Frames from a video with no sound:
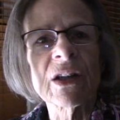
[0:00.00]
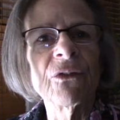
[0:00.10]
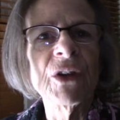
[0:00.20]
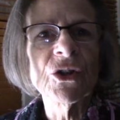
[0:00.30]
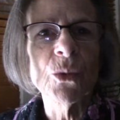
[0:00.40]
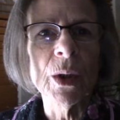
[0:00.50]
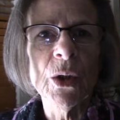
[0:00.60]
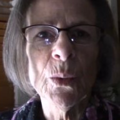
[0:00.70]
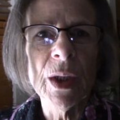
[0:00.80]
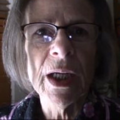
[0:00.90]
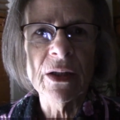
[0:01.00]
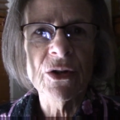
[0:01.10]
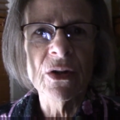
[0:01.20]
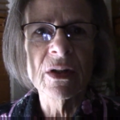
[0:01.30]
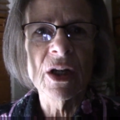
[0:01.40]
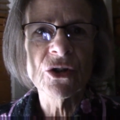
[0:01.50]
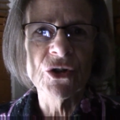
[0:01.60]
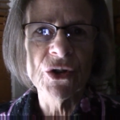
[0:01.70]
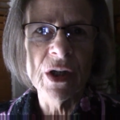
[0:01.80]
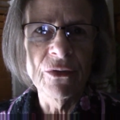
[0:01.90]
eventually you would get to the dust
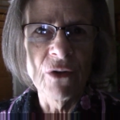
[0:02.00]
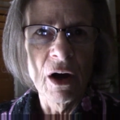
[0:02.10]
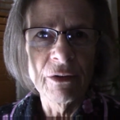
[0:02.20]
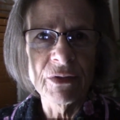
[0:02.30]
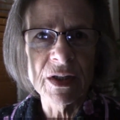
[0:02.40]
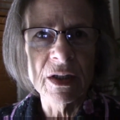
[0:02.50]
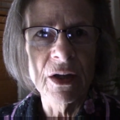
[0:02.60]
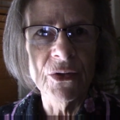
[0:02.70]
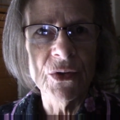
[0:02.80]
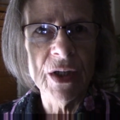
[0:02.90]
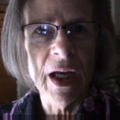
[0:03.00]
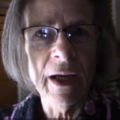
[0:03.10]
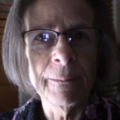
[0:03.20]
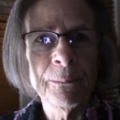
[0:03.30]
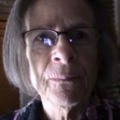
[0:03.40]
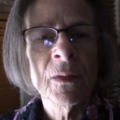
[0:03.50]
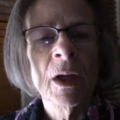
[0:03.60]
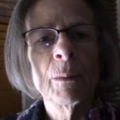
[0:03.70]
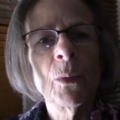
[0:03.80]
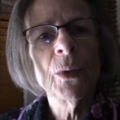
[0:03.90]
yourself off. It's another day.
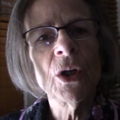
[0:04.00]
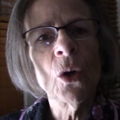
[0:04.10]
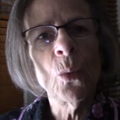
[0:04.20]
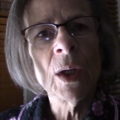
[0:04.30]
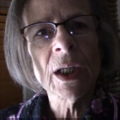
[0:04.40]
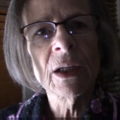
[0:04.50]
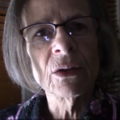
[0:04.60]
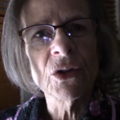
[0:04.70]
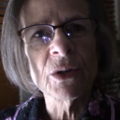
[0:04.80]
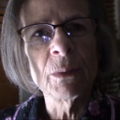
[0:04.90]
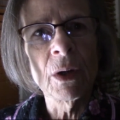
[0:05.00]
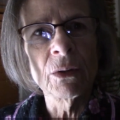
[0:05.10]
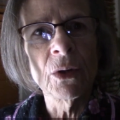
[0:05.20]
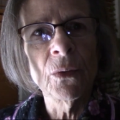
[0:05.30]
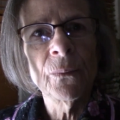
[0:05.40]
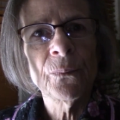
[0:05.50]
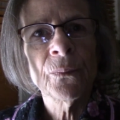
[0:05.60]
But don't want to kill tomorrow.